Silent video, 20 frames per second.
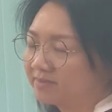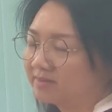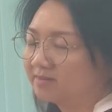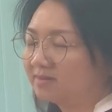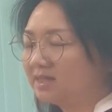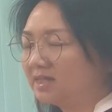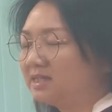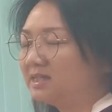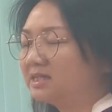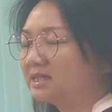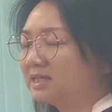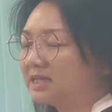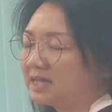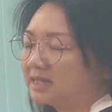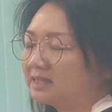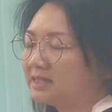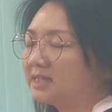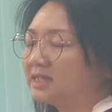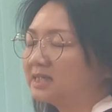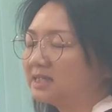in the
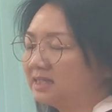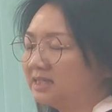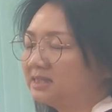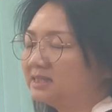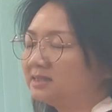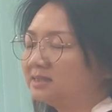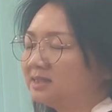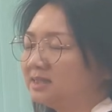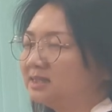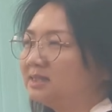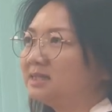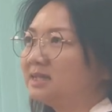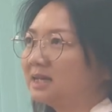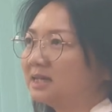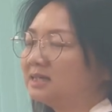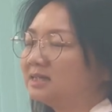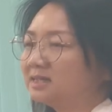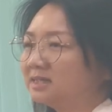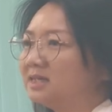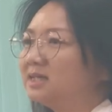in their
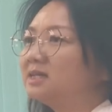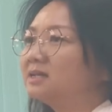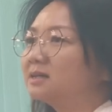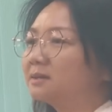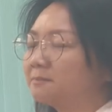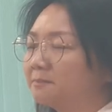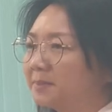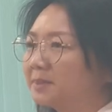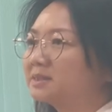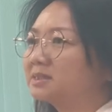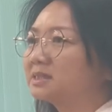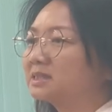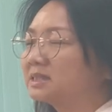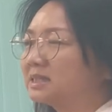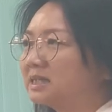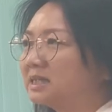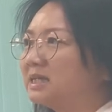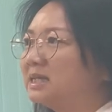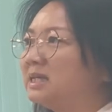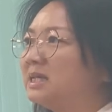learning, and
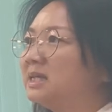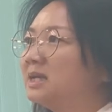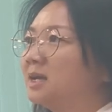particularly